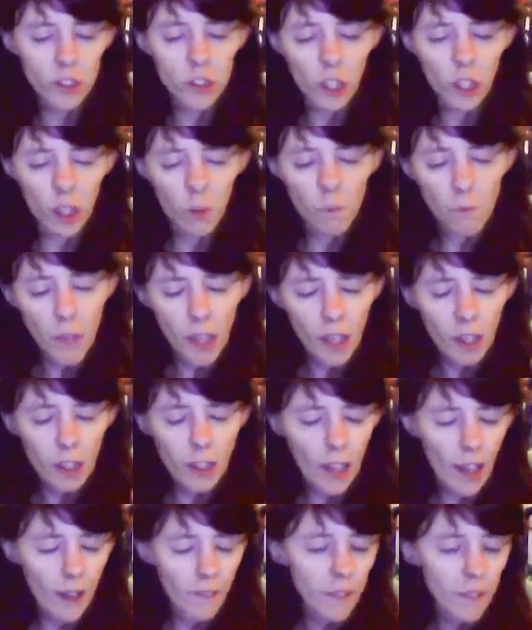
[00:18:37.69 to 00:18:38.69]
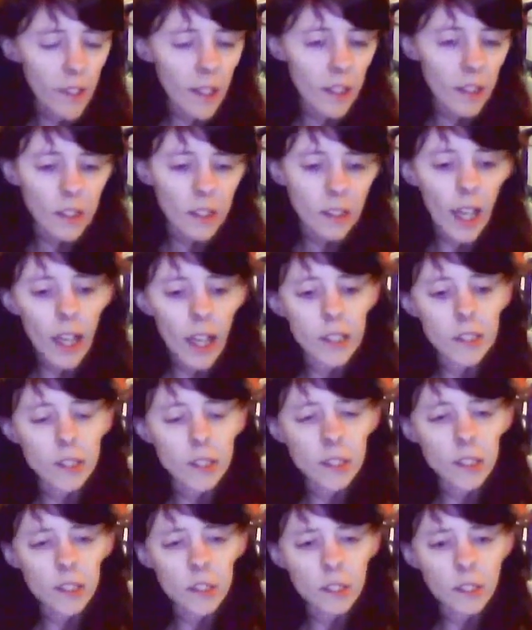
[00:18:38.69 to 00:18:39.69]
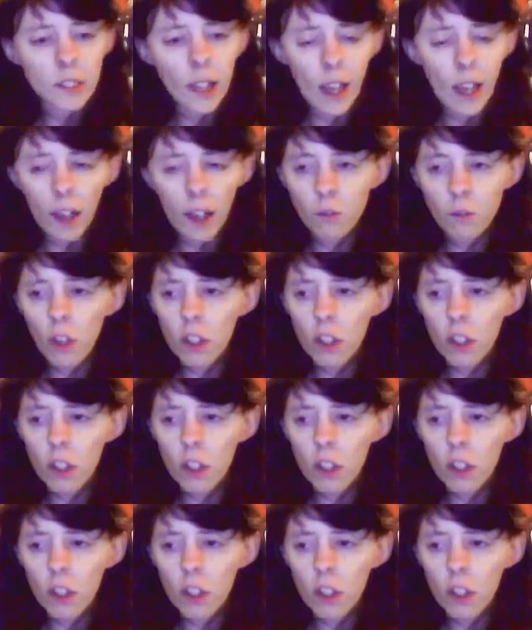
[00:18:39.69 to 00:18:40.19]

So, yeah, that's that.